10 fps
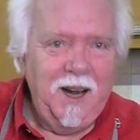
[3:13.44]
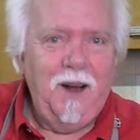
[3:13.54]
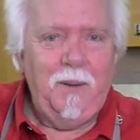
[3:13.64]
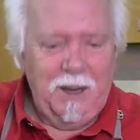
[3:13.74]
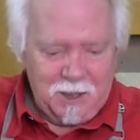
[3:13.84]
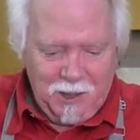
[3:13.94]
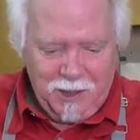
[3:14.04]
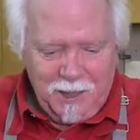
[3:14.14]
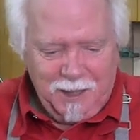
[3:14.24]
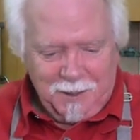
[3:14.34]
Oh,
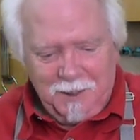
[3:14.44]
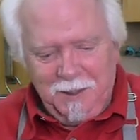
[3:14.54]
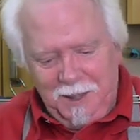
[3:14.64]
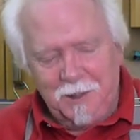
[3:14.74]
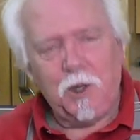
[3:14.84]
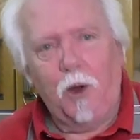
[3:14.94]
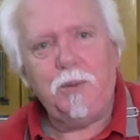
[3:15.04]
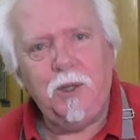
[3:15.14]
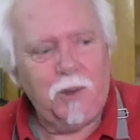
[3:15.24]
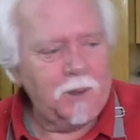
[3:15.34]
actually, yeah, it's
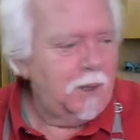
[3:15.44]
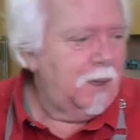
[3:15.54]
optional.